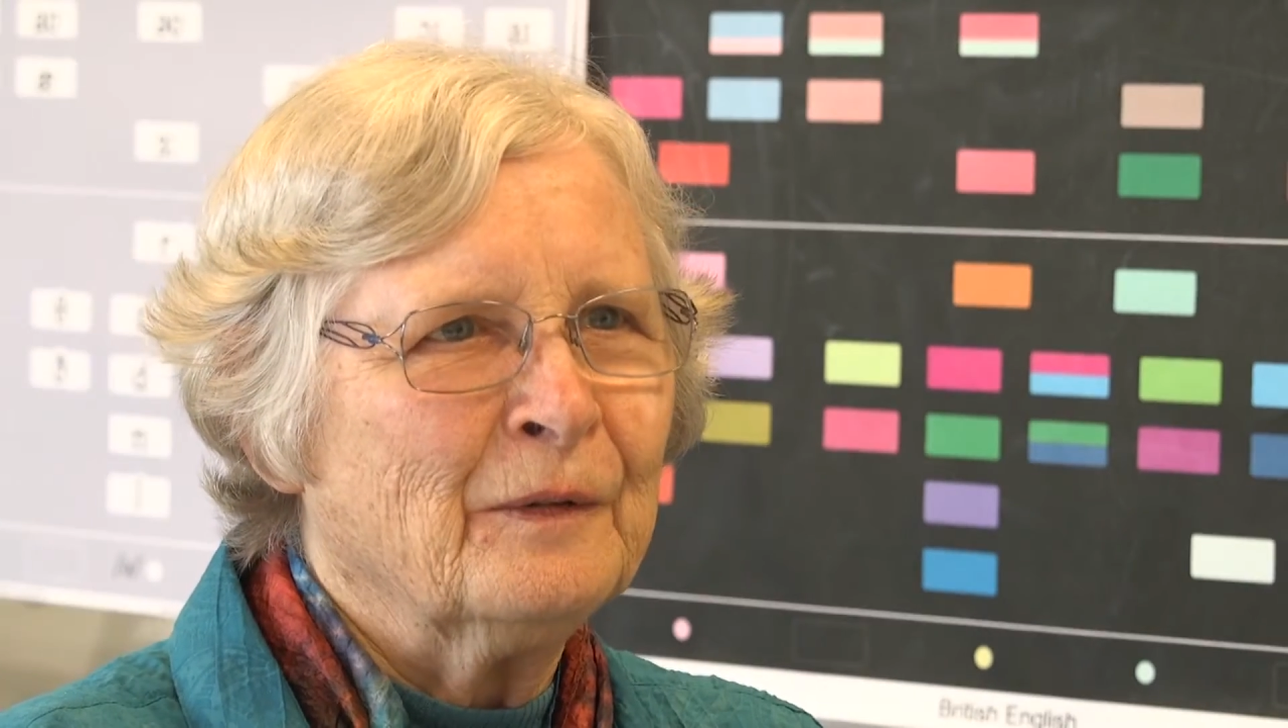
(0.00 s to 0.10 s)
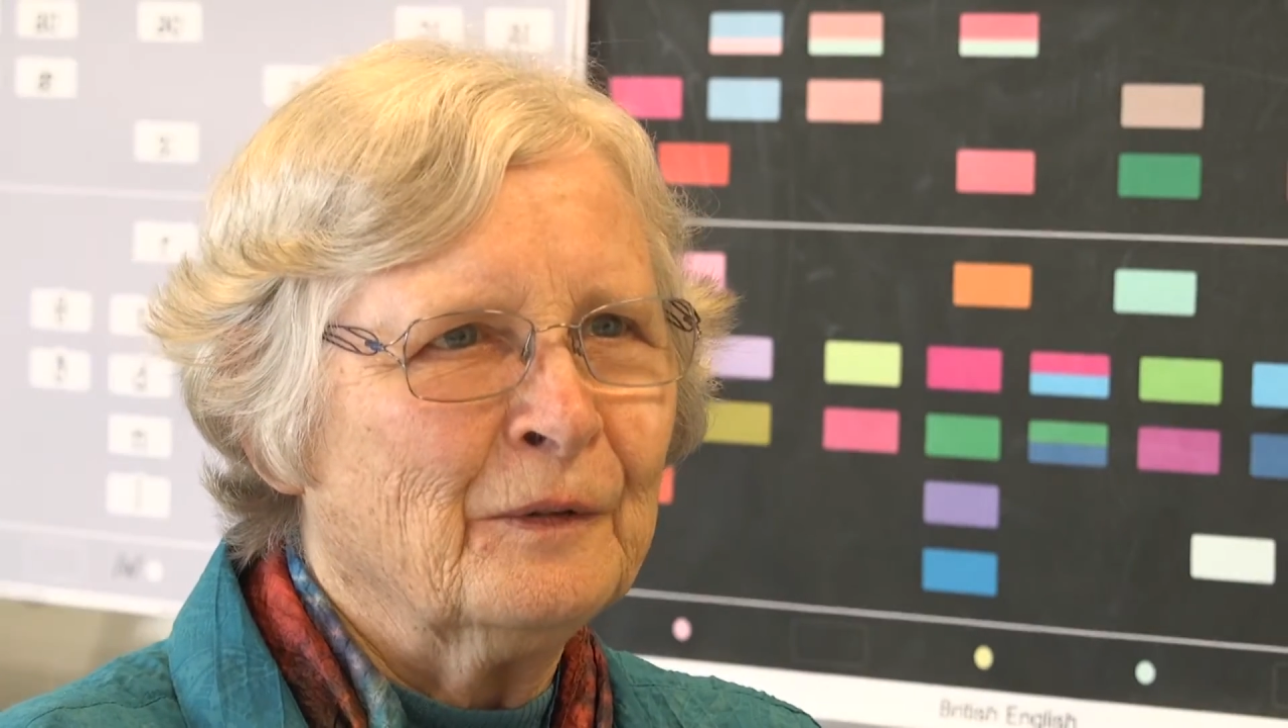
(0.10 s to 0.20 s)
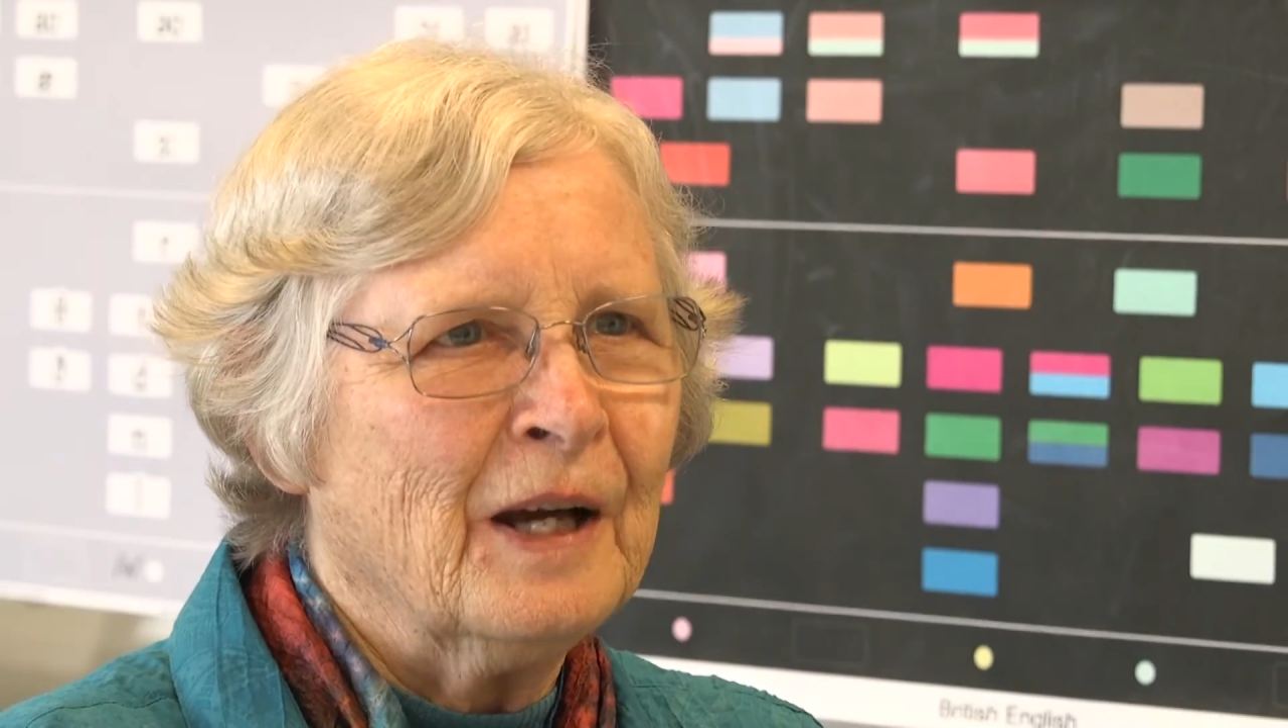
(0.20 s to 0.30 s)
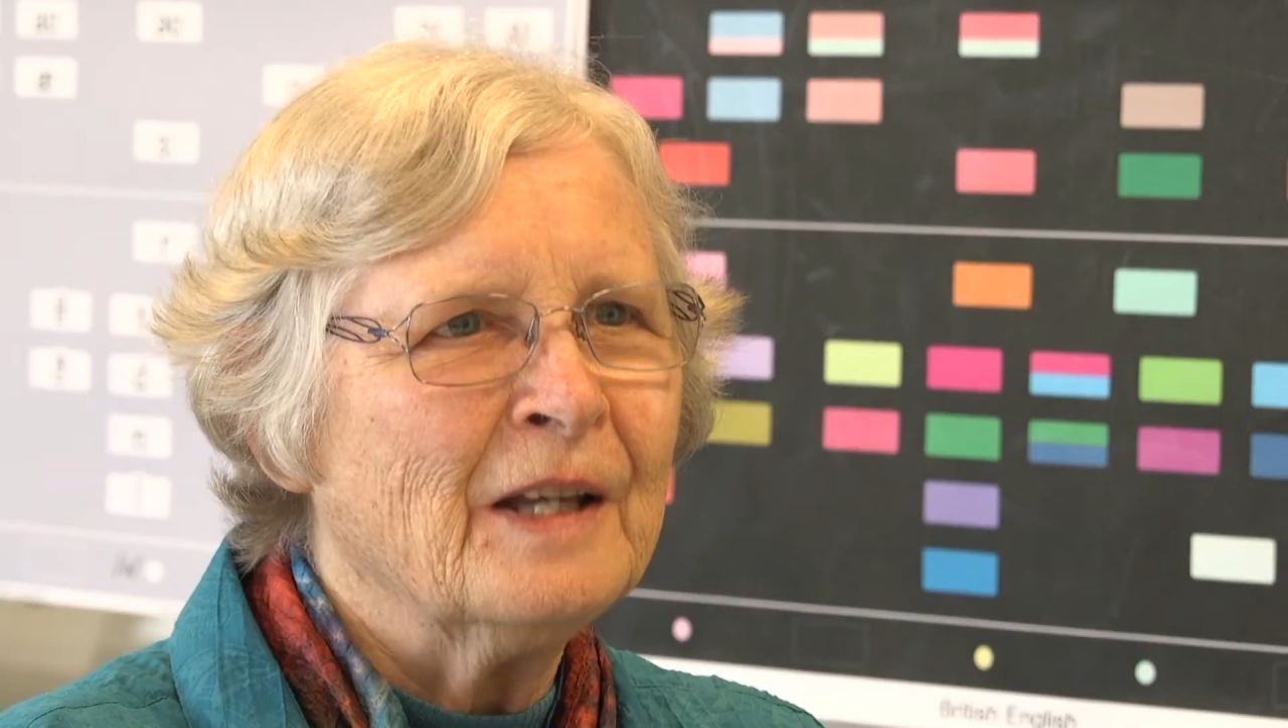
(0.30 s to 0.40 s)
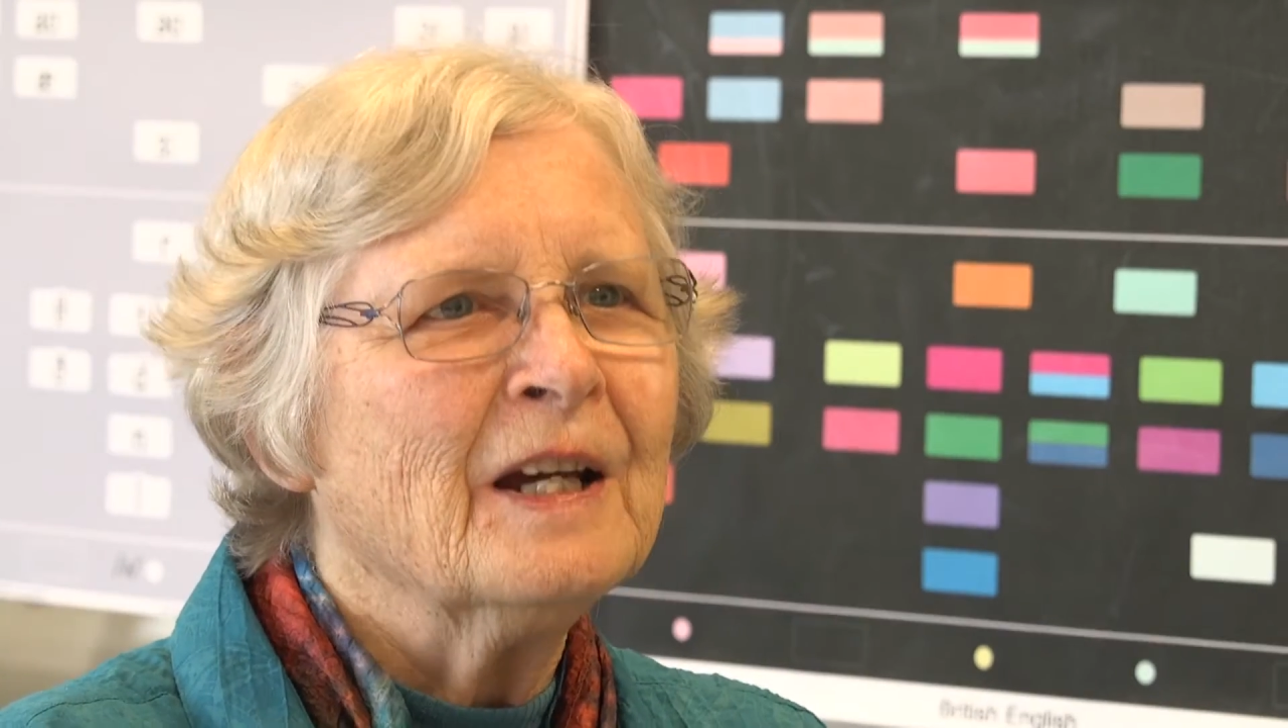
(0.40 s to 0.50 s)

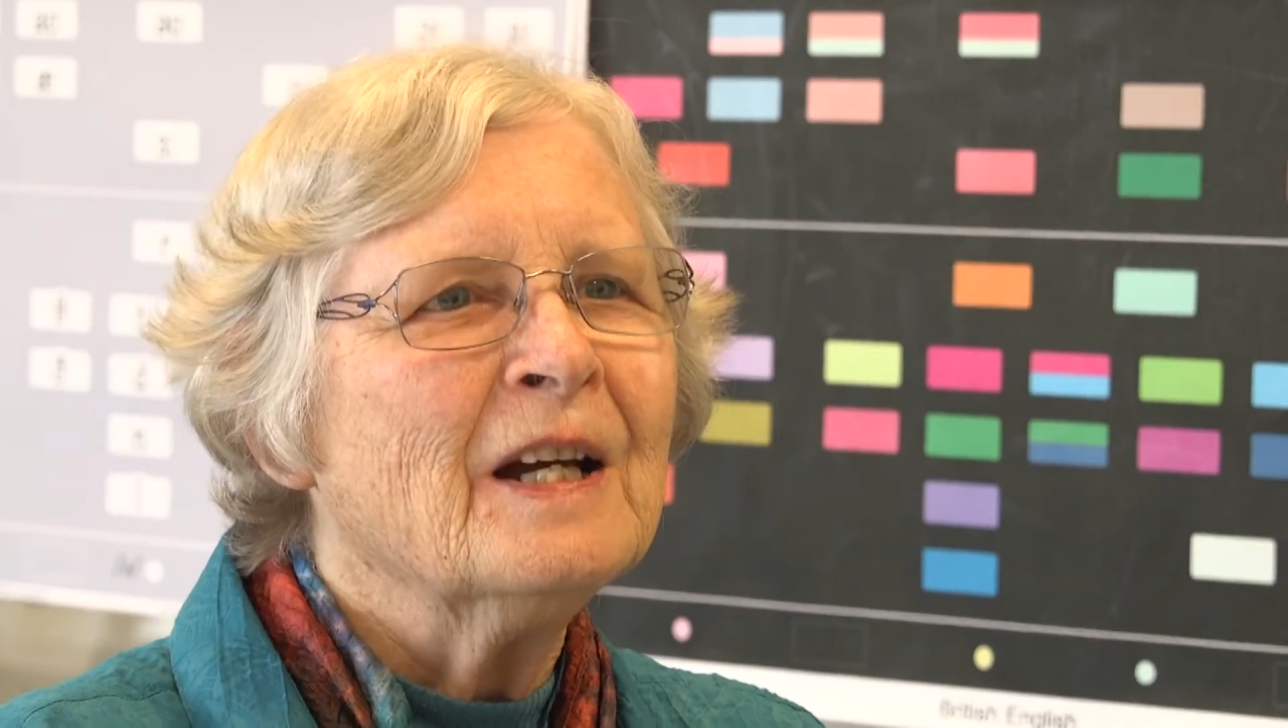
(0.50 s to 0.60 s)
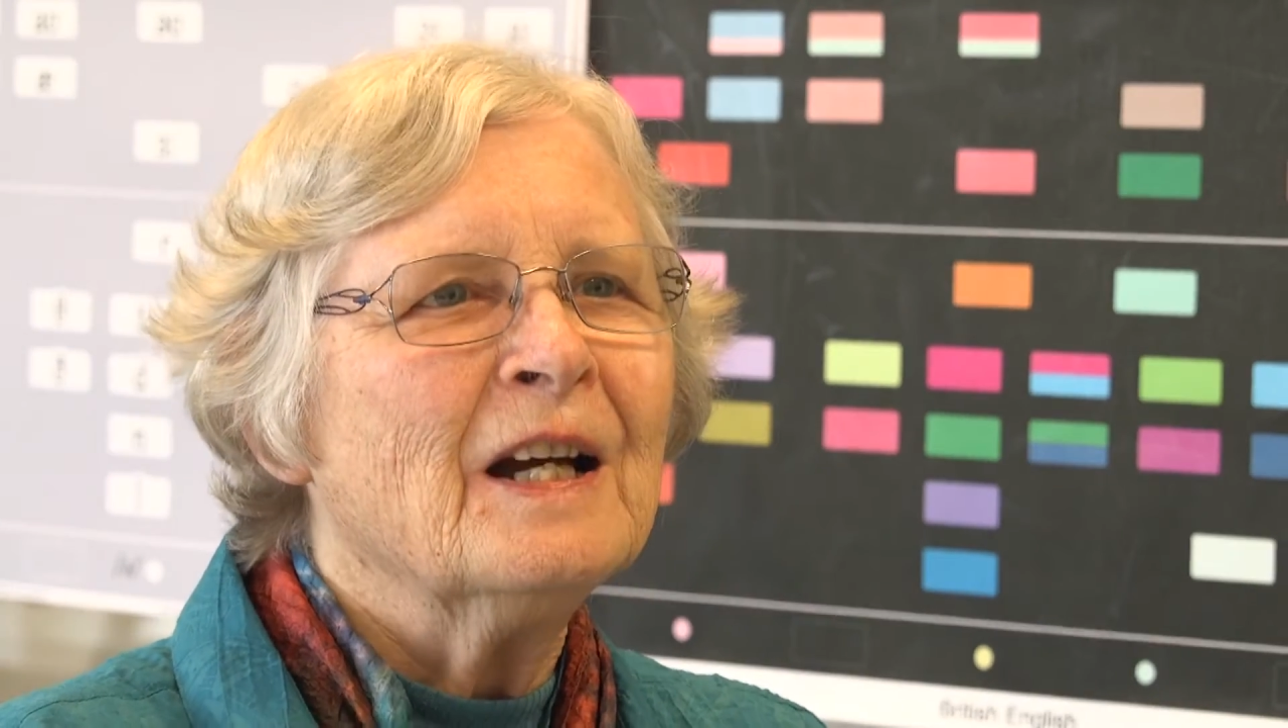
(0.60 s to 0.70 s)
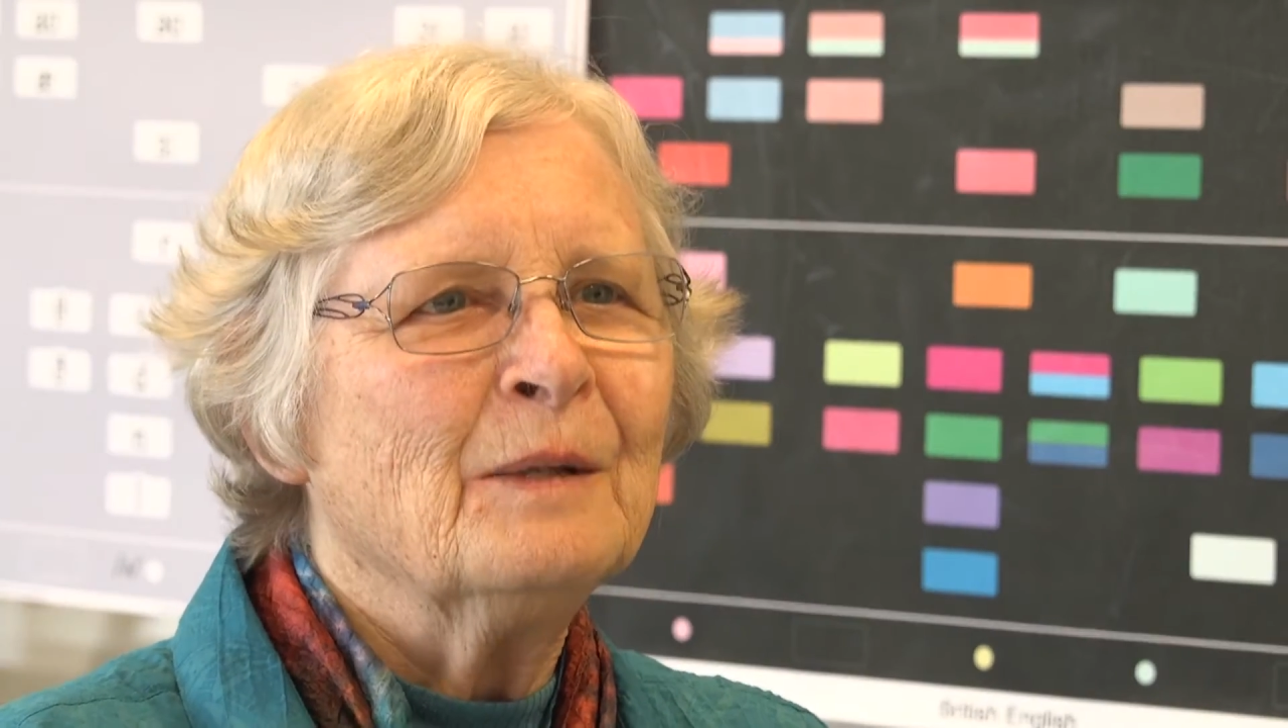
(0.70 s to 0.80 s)
right? Okay.